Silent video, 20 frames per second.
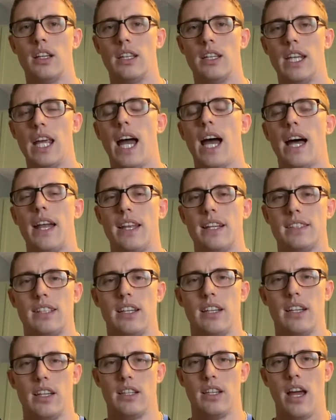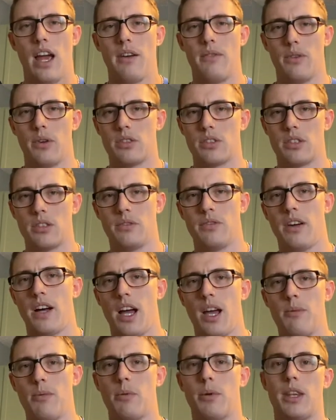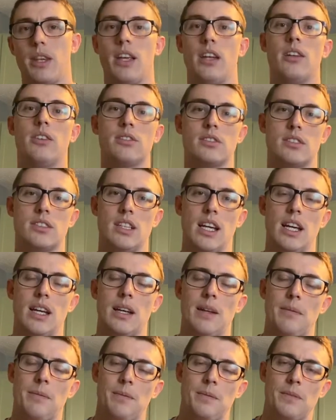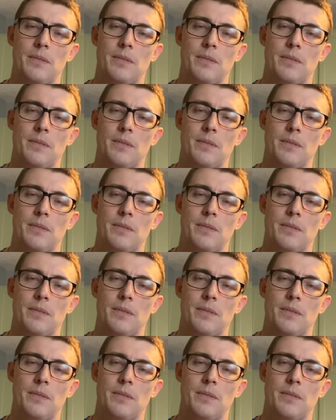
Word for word: Yeah, they say to diversify, but what they don't say